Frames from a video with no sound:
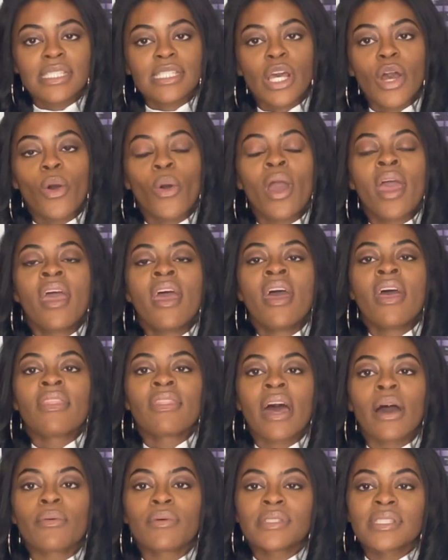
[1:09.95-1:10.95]
So
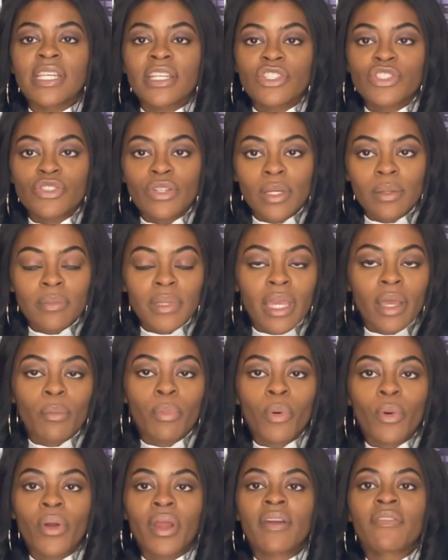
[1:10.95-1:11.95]
that was extremely
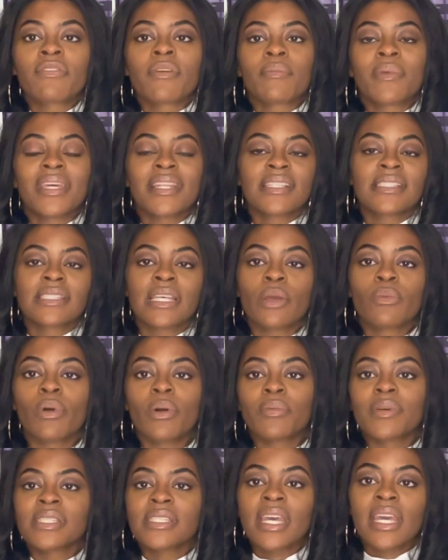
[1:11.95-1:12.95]
important for me to see what
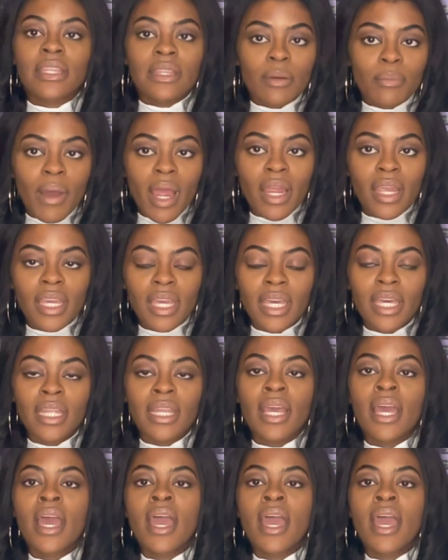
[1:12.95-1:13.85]
was in the market,